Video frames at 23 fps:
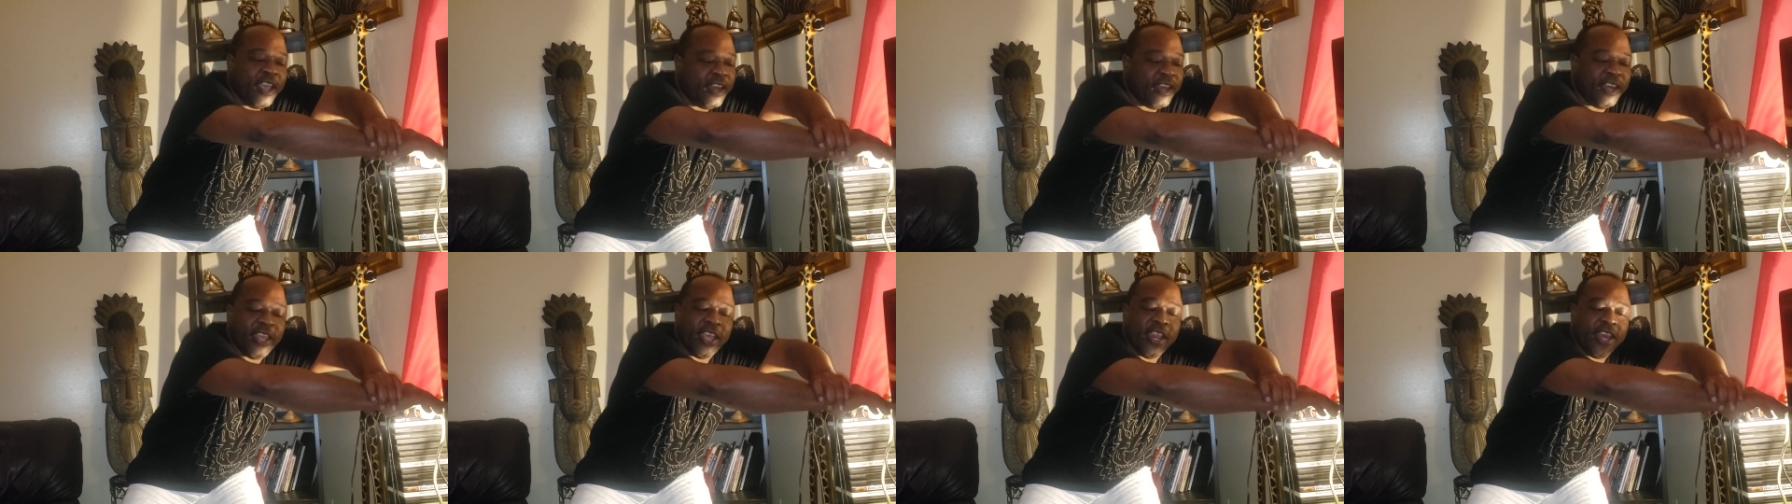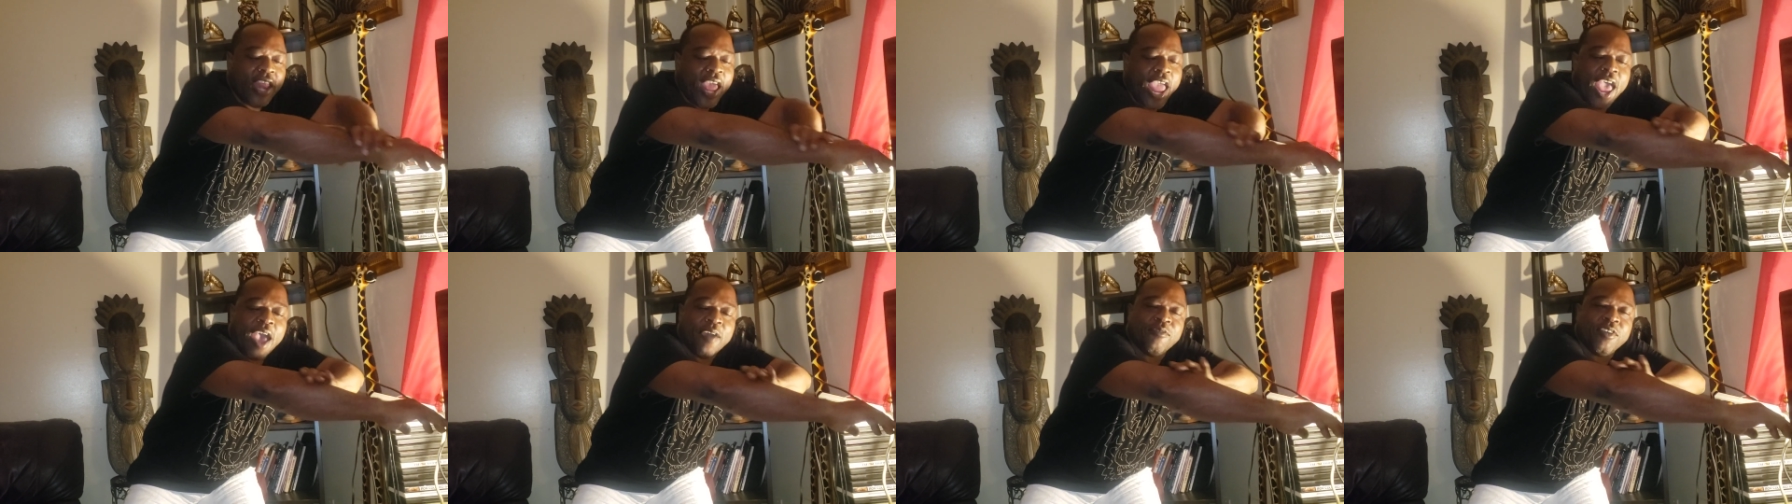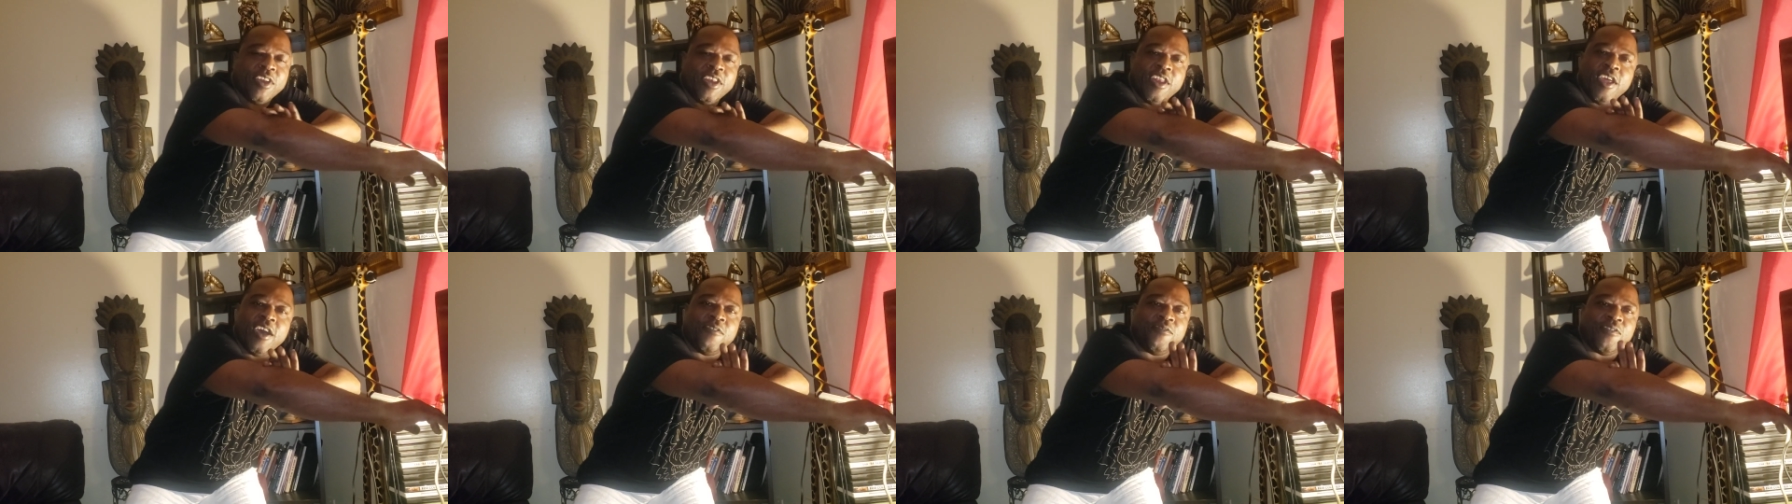didn't have
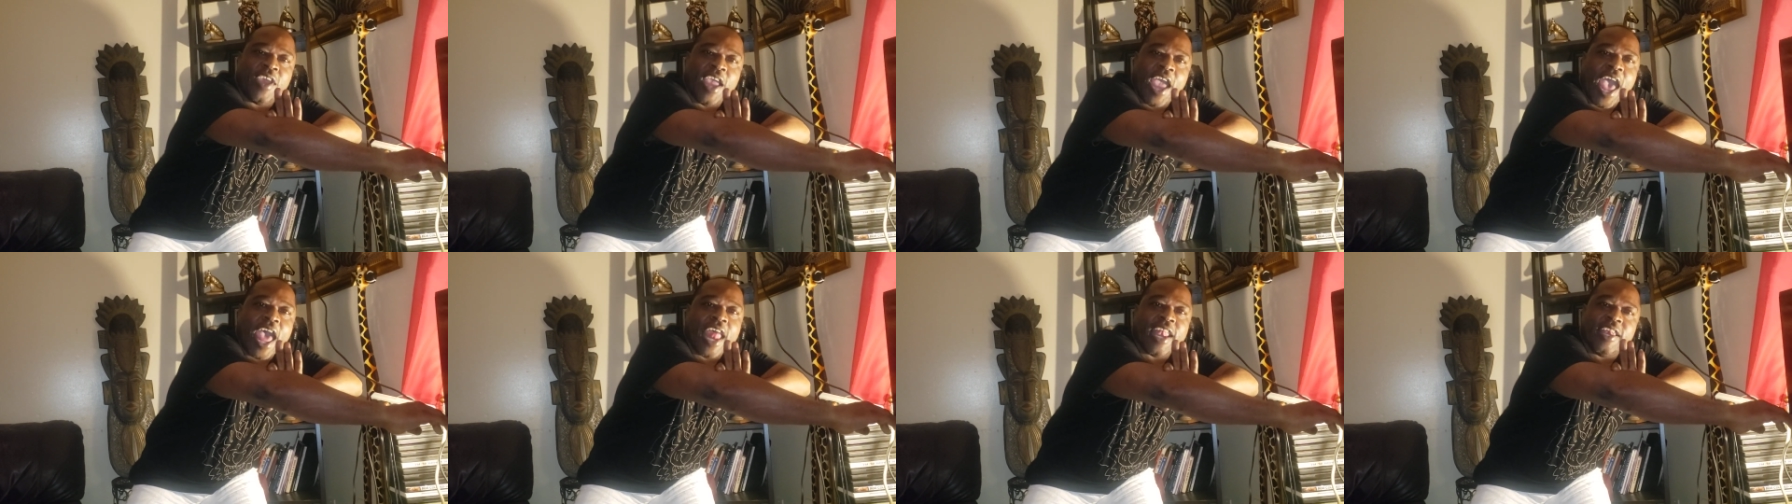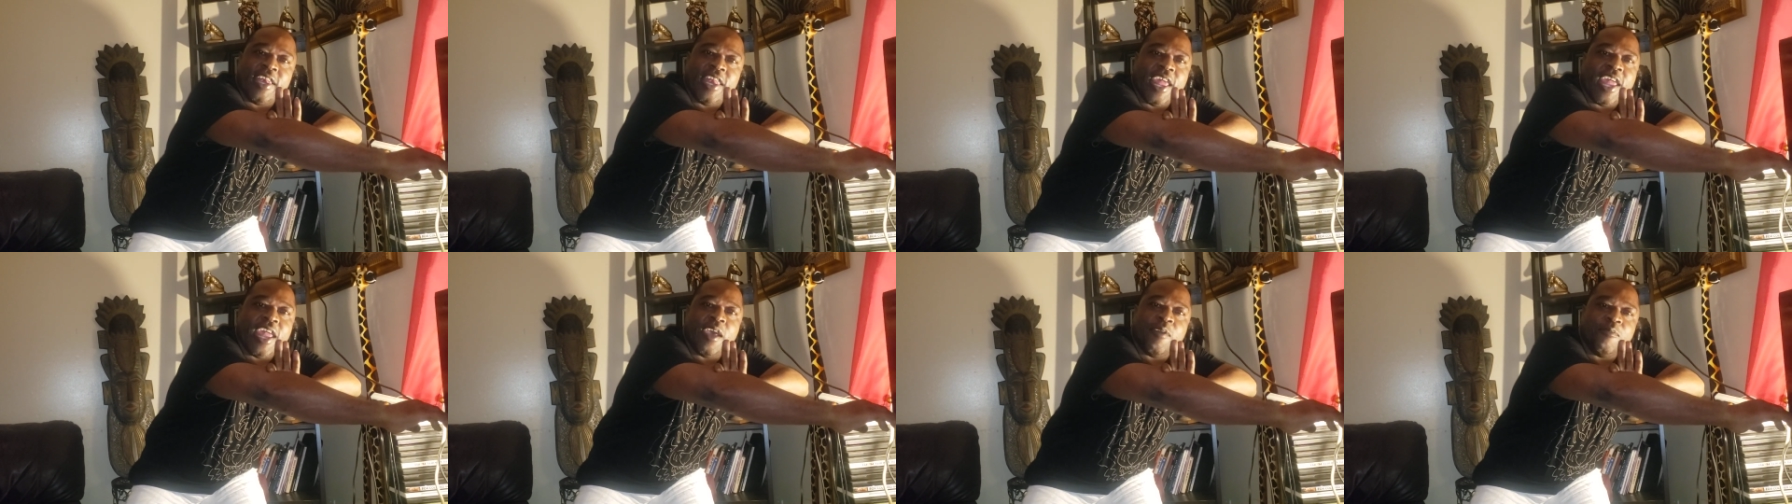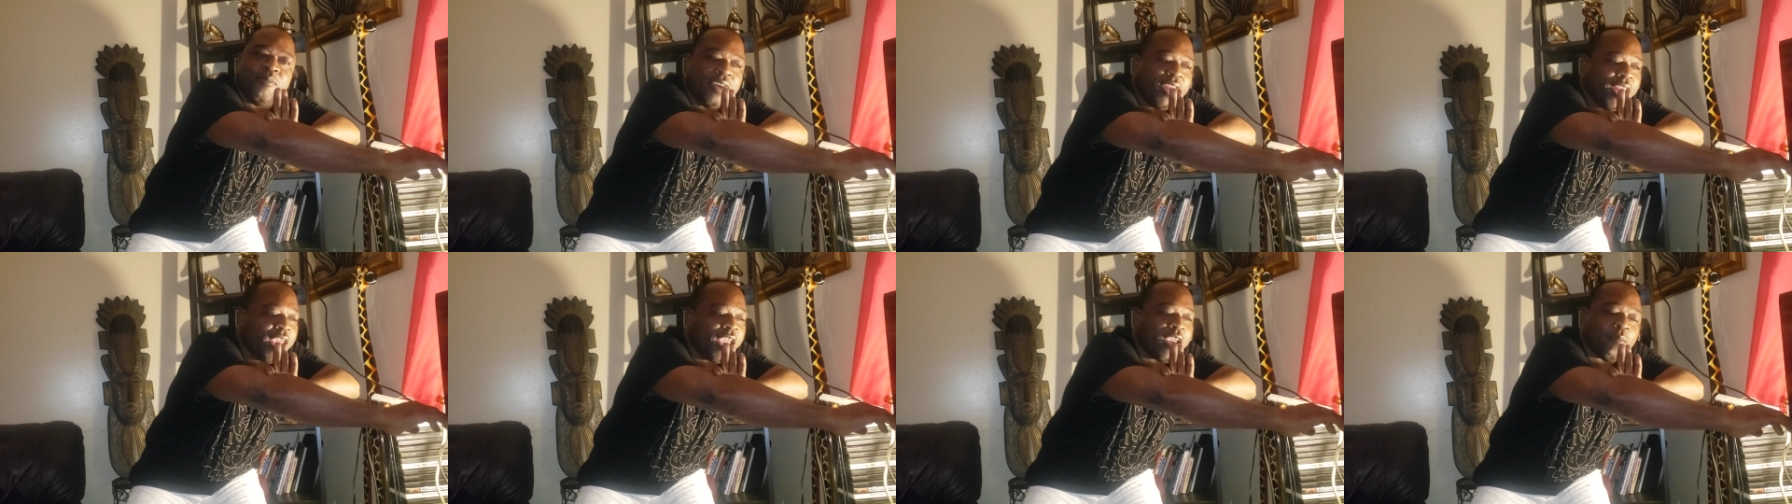enough goddamn
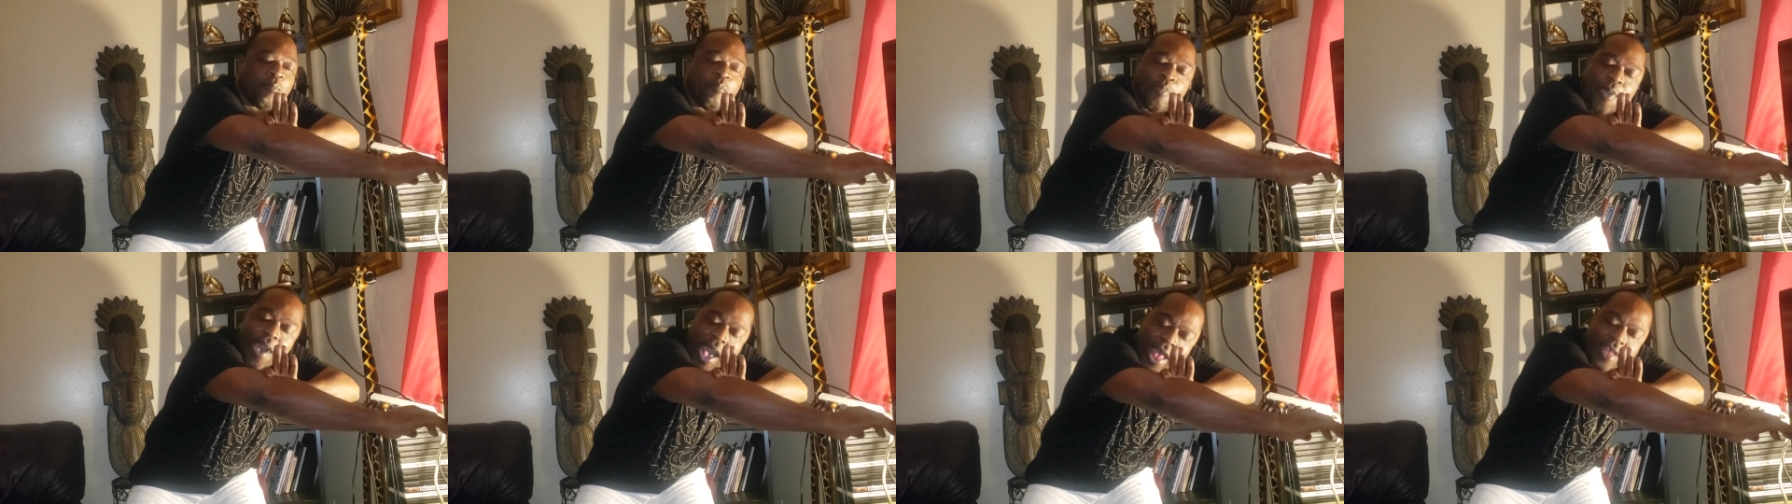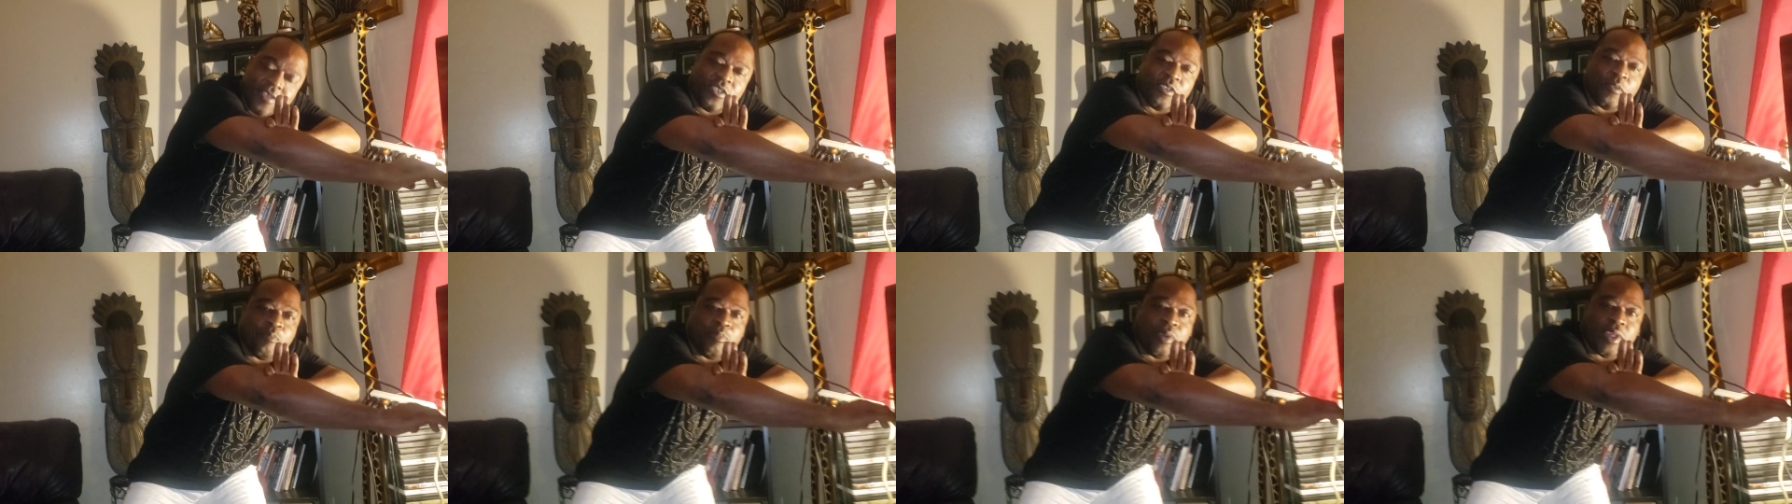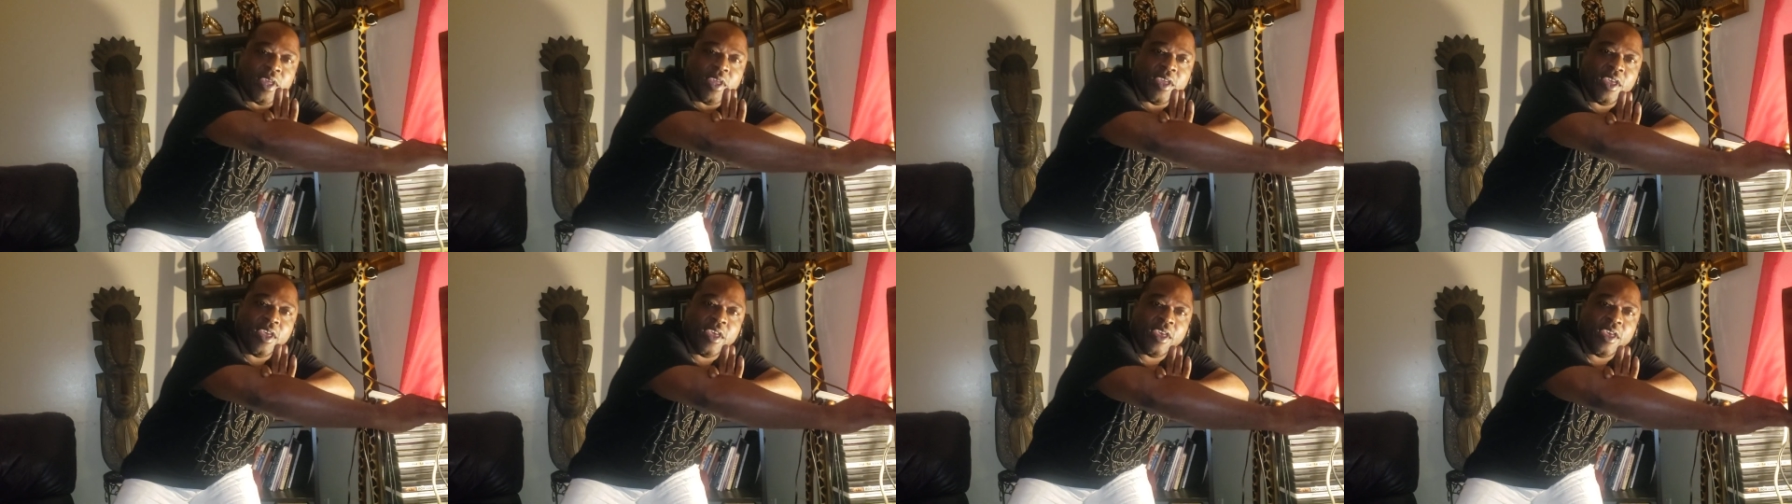dick possibly.